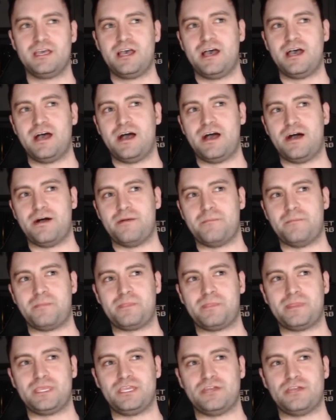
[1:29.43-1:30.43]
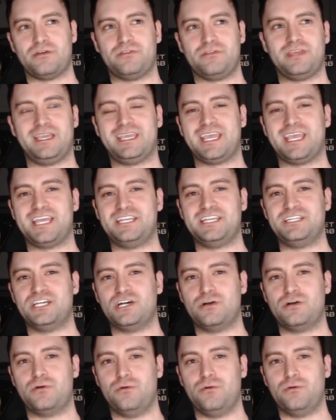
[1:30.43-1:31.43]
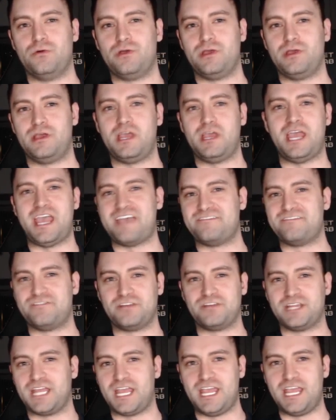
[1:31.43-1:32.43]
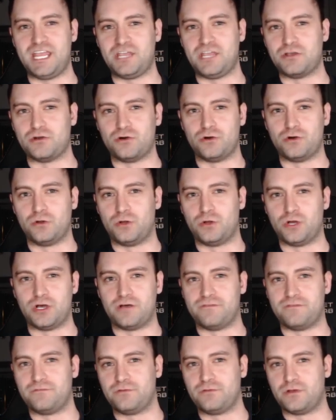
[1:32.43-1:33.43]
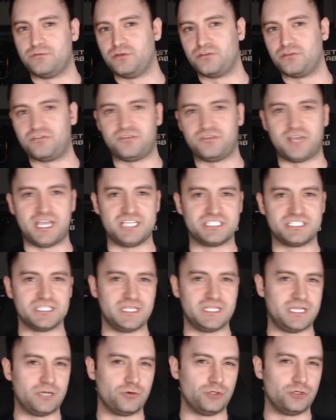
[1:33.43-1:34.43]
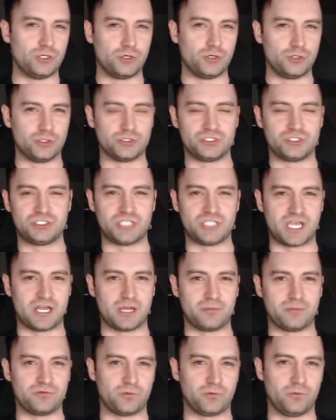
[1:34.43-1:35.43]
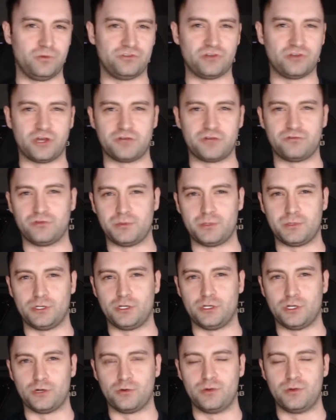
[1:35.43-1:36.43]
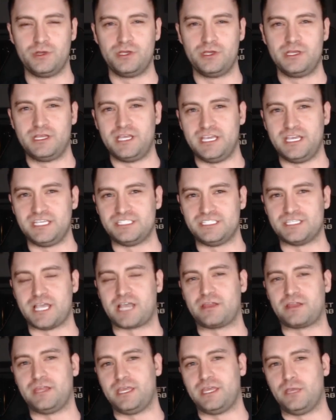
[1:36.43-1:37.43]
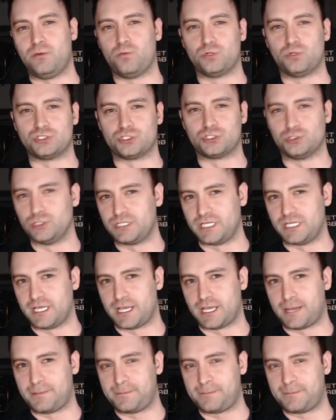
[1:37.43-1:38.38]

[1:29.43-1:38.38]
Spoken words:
they can't know every angle of your face, and they don't know your setup, so it's hard for them to know exactly what you're looking at.